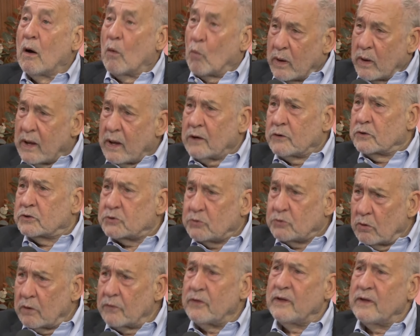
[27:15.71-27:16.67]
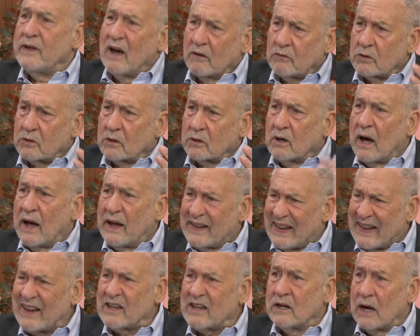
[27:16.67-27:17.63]
We understood the
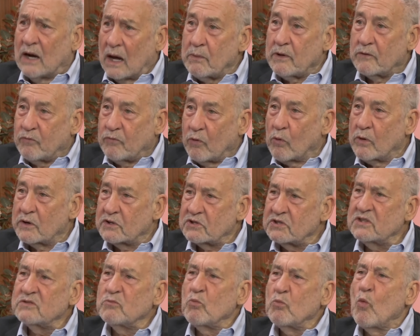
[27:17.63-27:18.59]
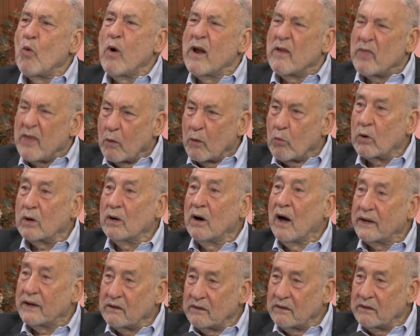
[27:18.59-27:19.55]
underlying economic forces and where they were
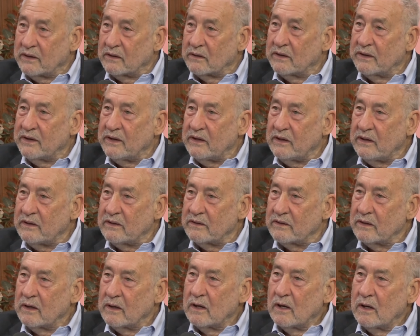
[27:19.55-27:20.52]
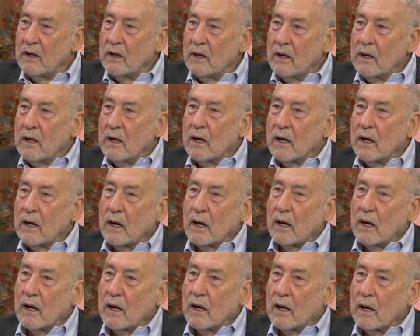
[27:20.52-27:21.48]
likely to lead.
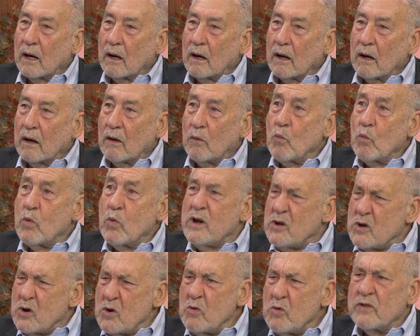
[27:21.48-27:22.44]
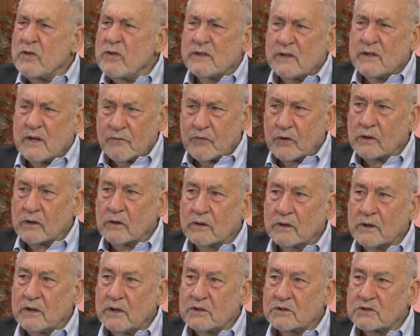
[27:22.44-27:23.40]
We knew the
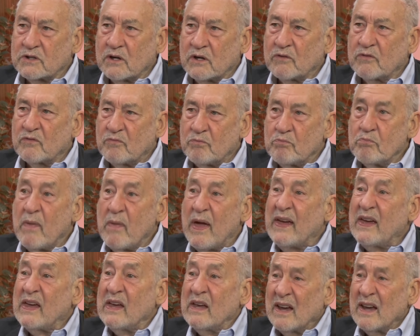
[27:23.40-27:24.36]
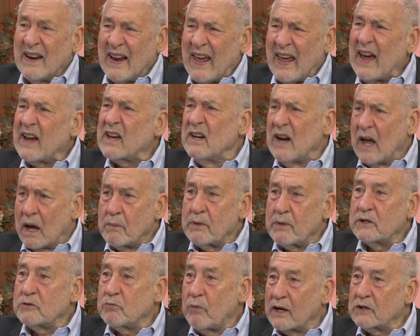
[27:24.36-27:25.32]
difficulties of making an
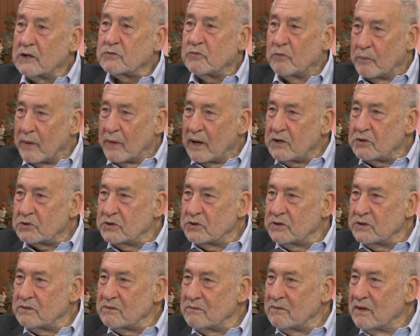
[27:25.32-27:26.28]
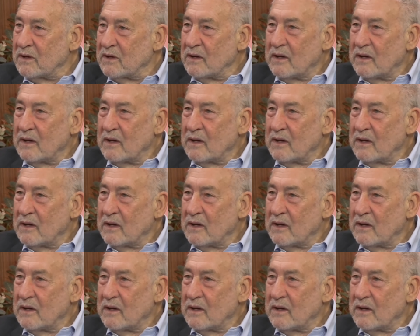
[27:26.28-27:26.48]
economic transformation.